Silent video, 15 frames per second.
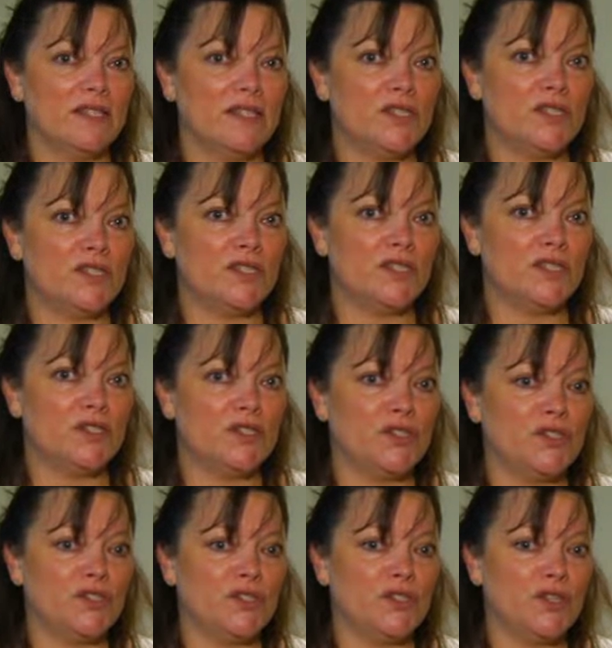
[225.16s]

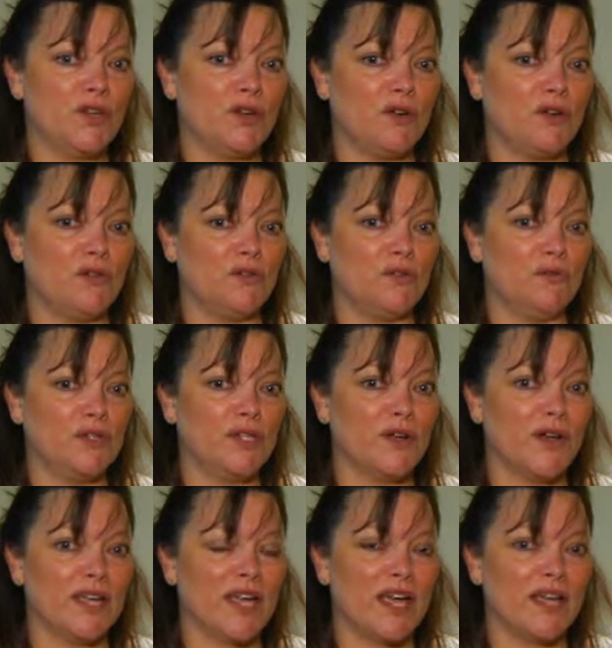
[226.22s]
So,
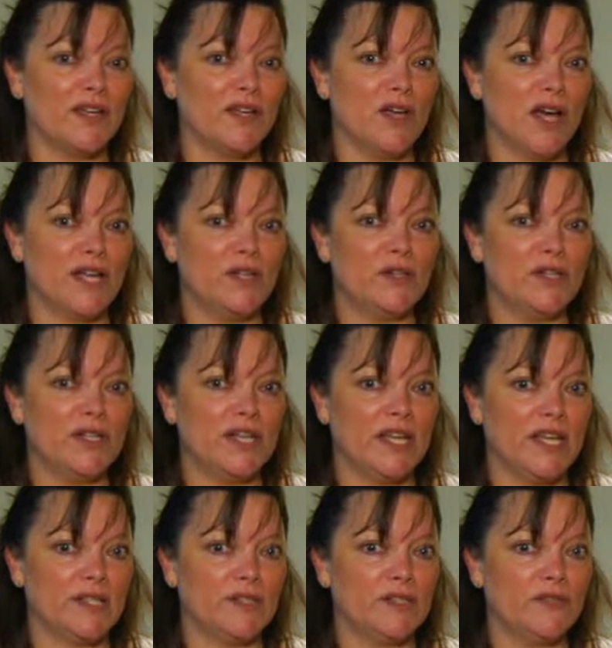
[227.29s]
I couldn't
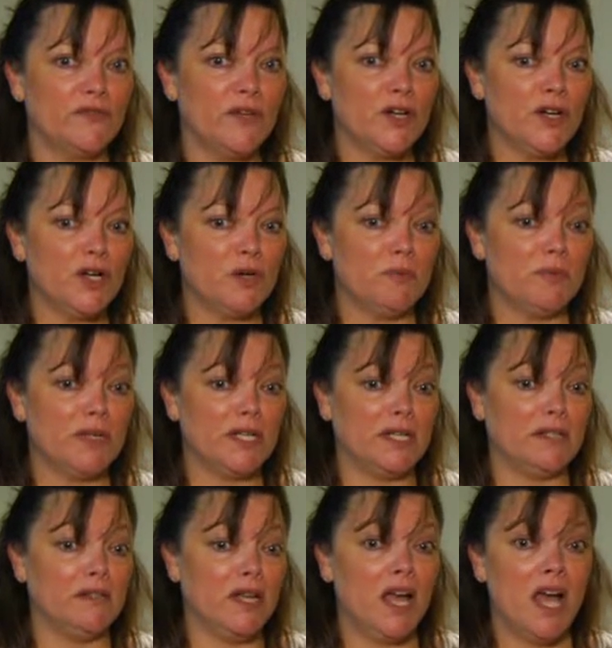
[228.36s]
answer for her,
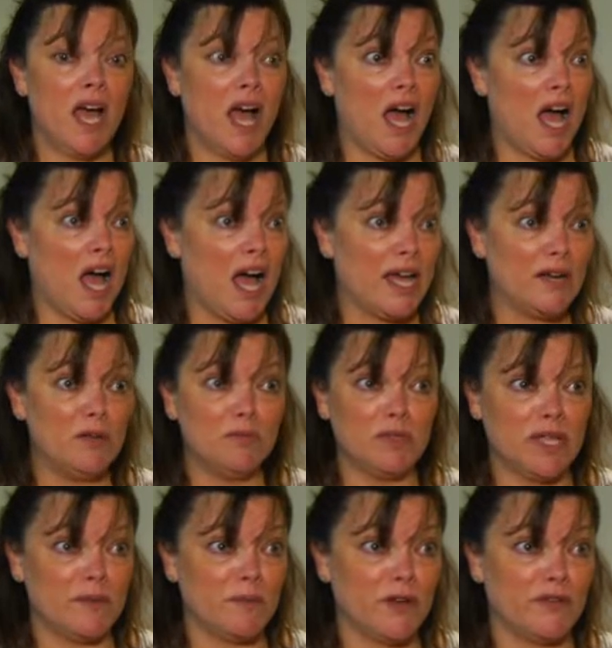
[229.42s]
but I don't
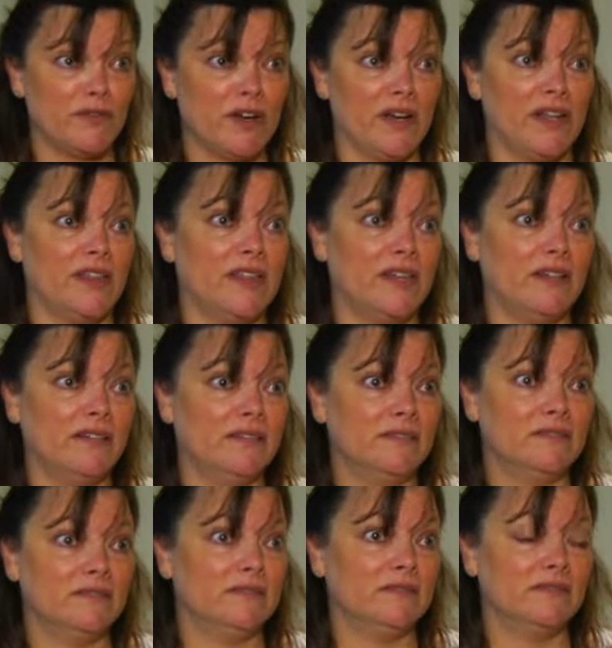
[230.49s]
blame her for anything.
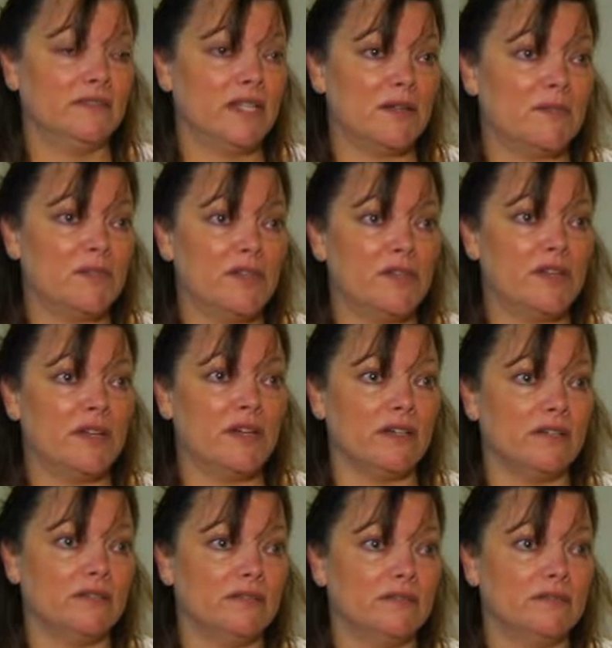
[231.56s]
Absolutely
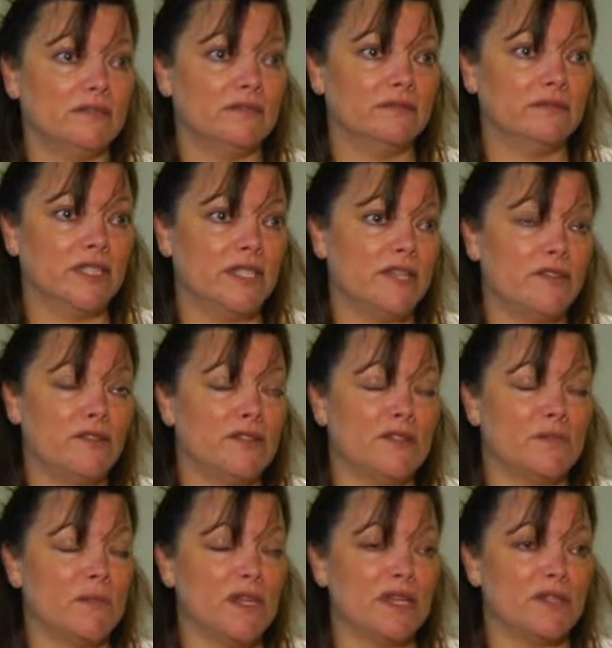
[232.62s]
not. And neither
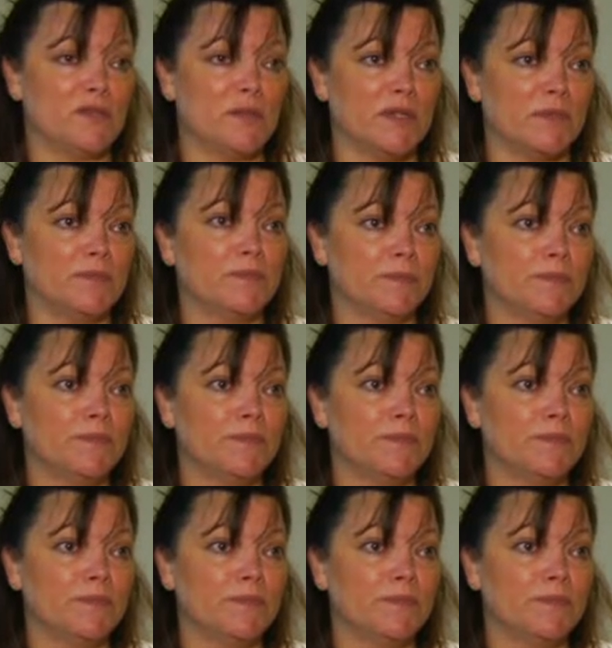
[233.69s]
does my husband.